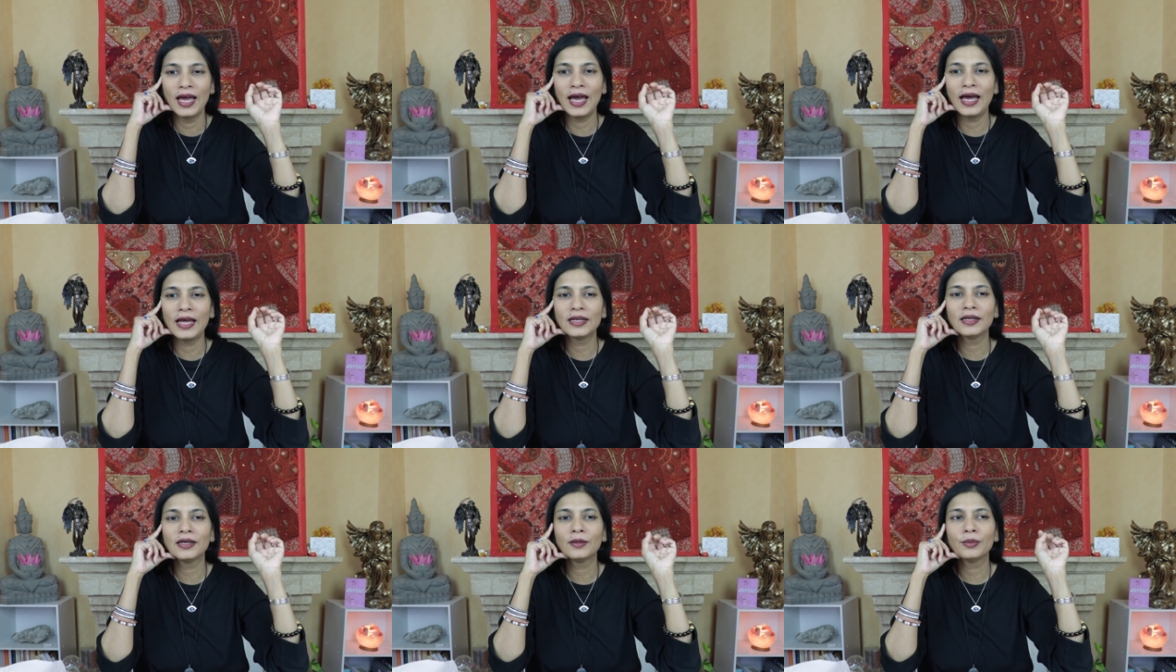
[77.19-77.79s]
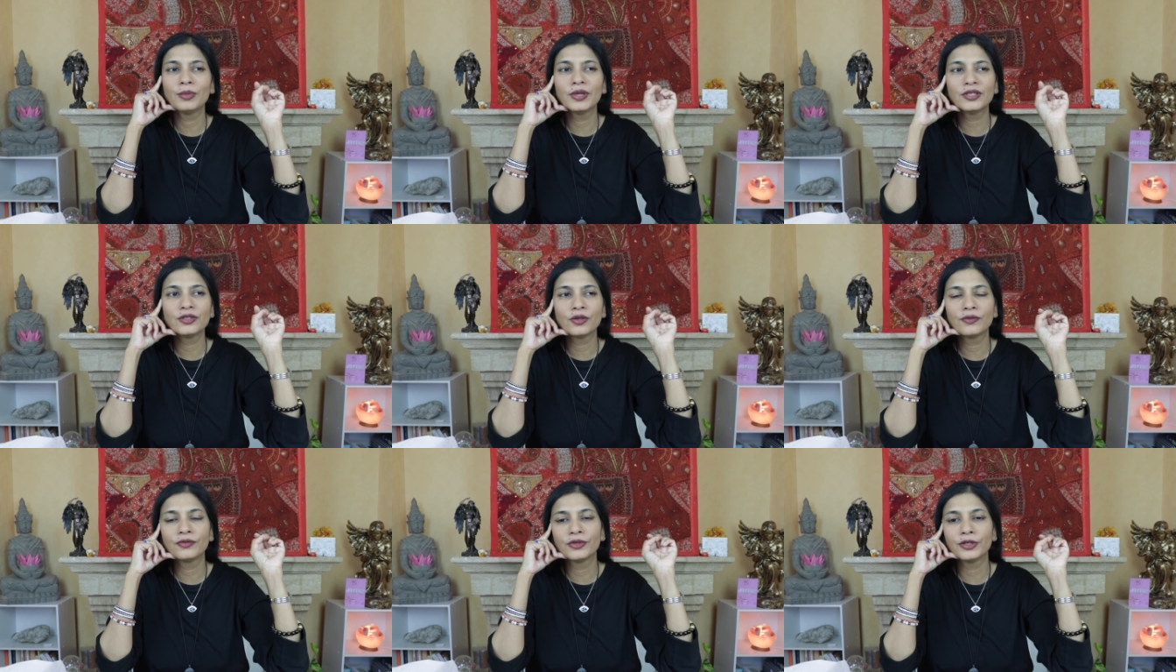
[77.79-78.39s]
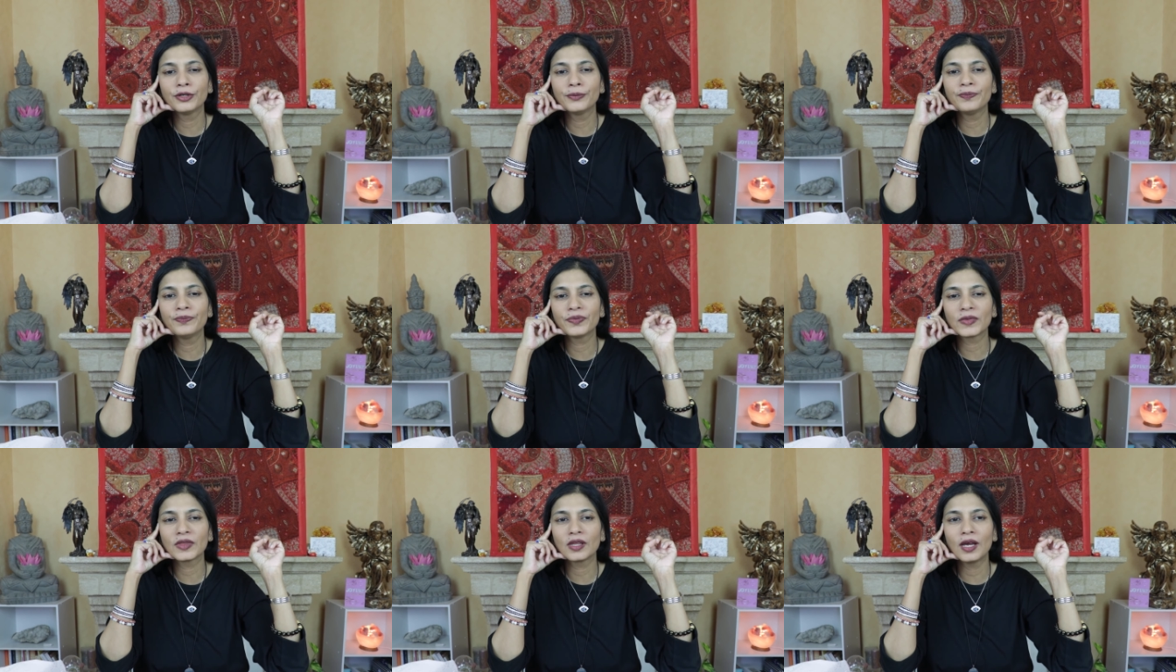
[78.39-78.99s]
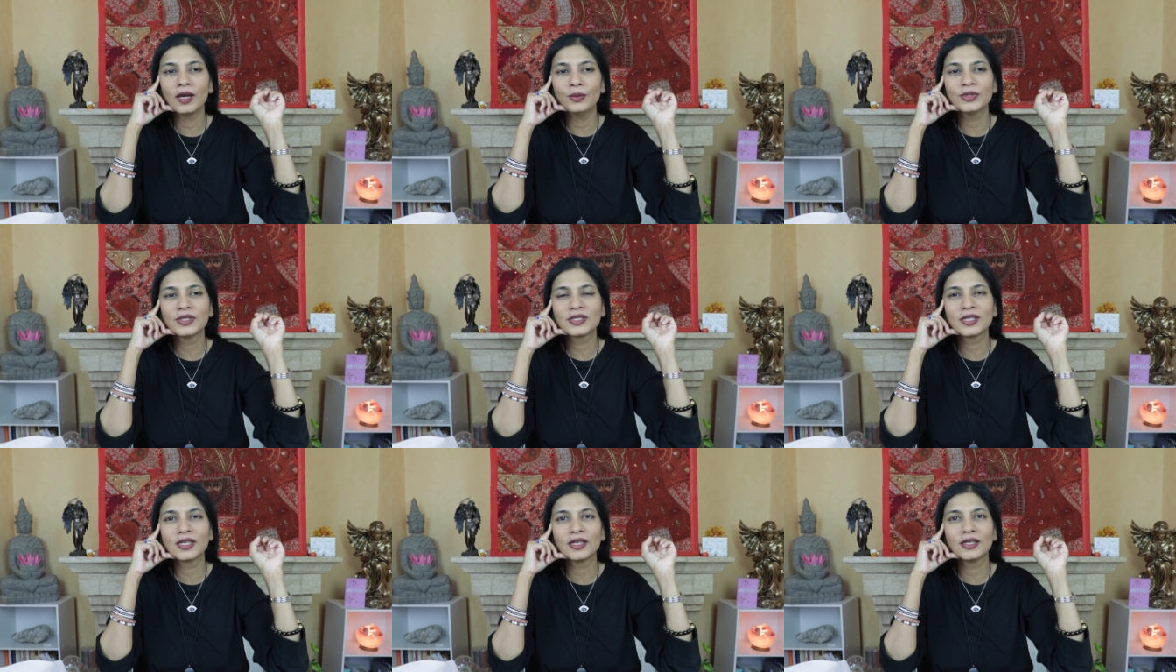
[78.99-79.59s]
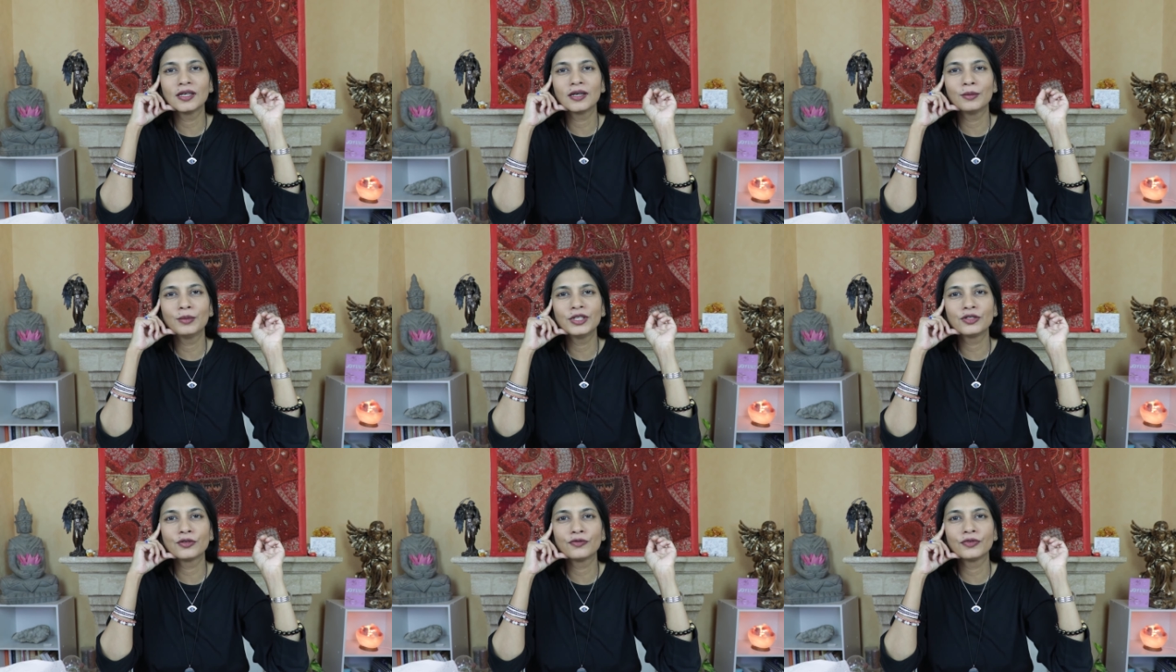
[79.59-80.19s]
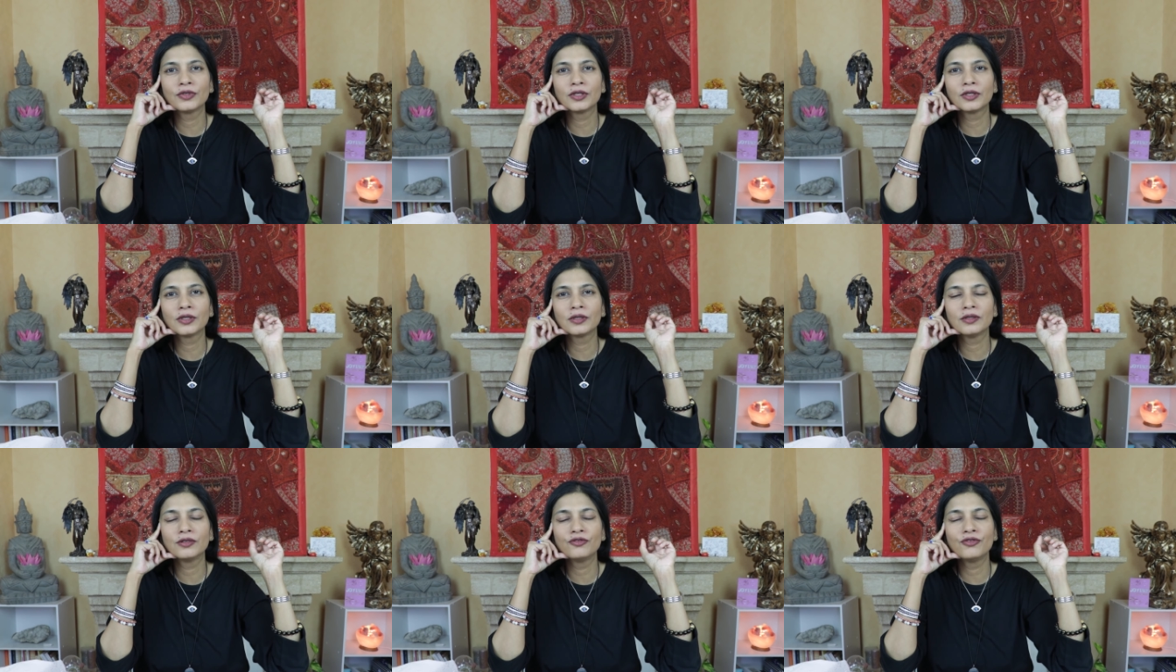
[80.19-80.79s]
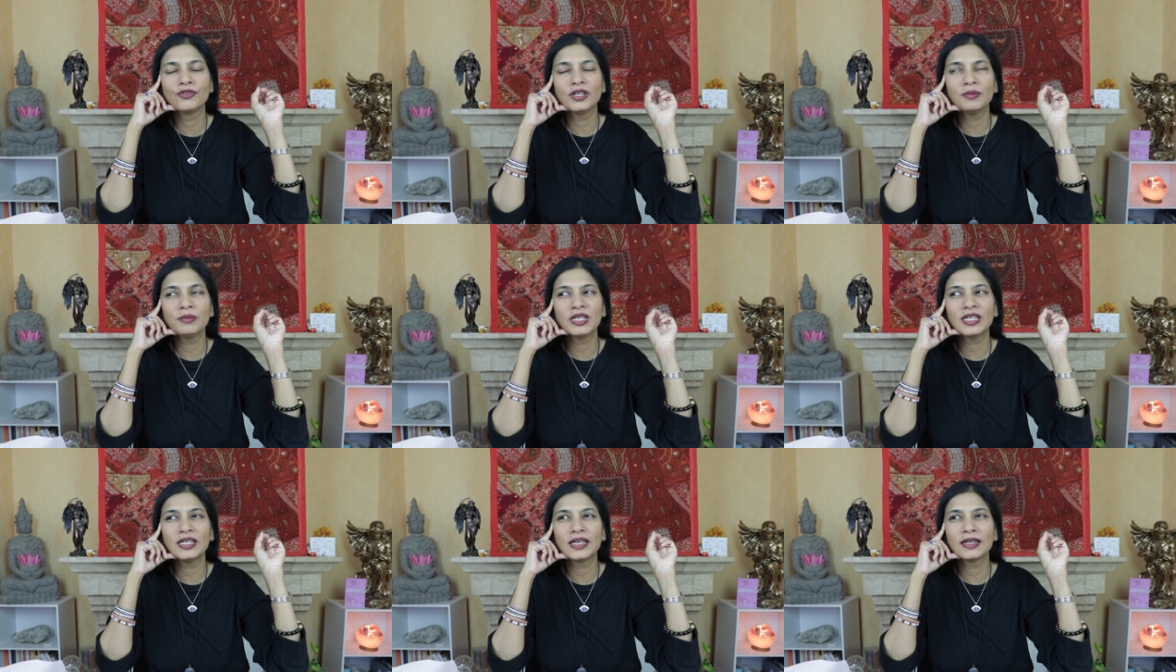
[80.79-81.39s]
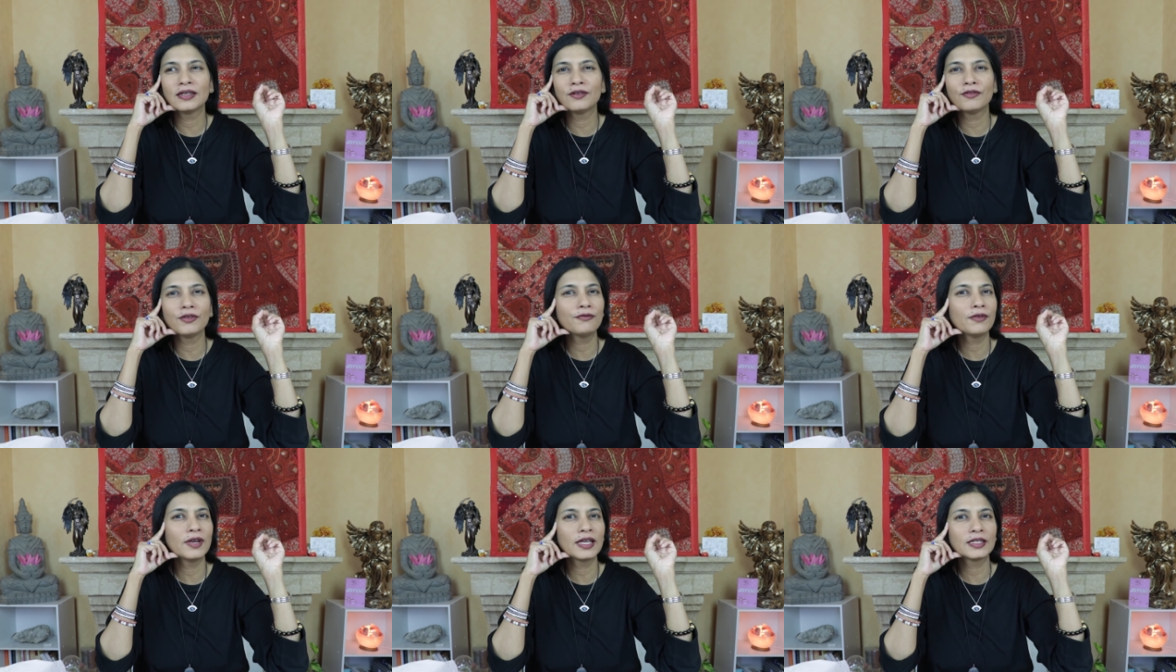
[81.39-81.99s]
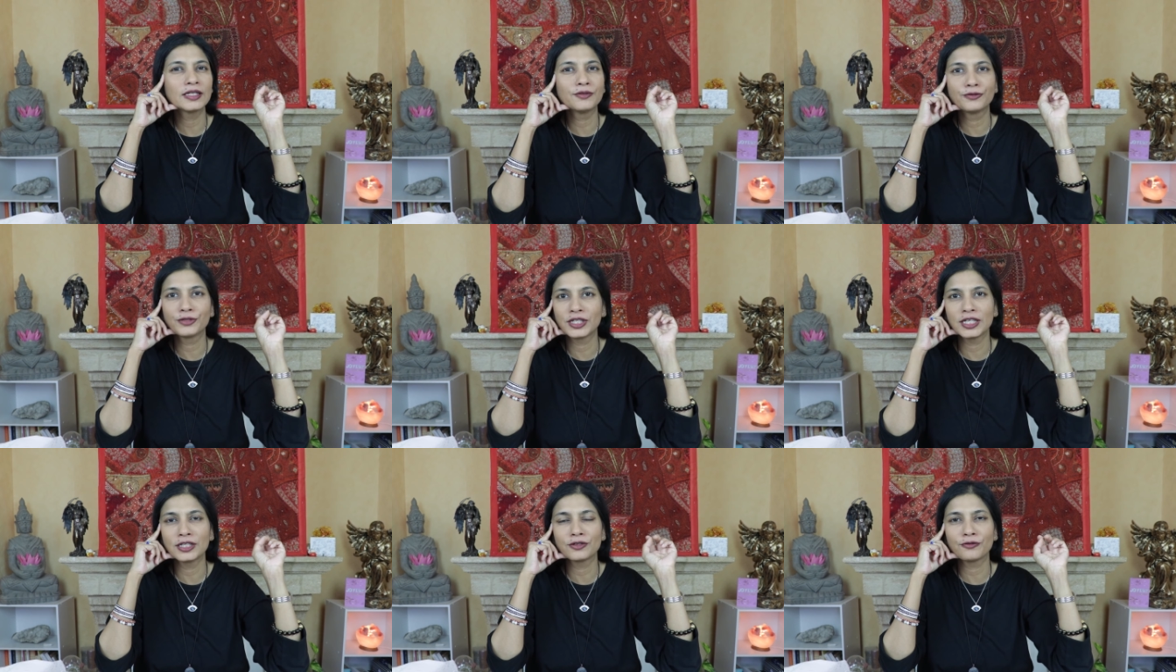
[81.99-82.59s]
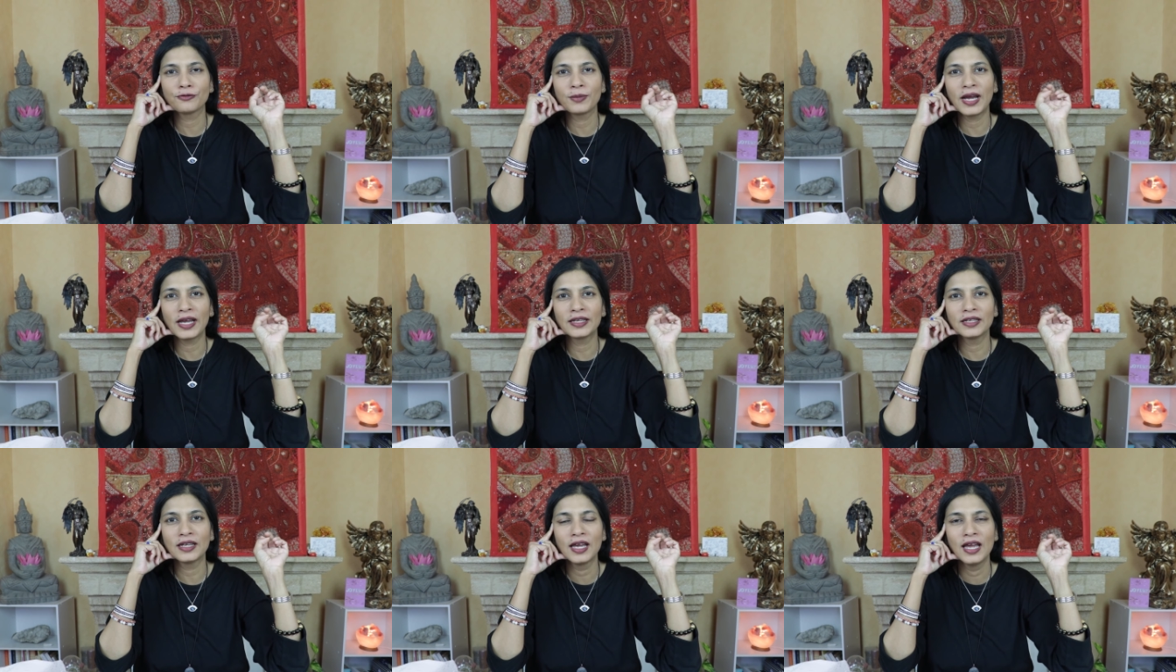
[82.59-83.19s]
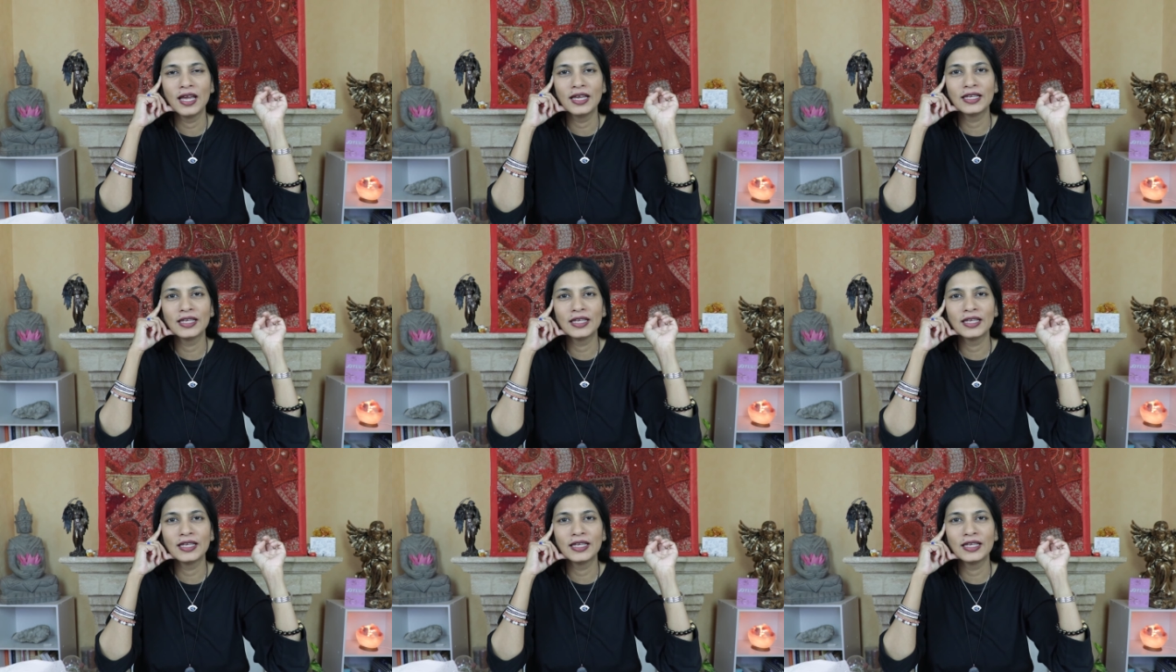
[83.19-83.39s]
and a bit of a, I would say, a bit of a dreamy and reflective state of mind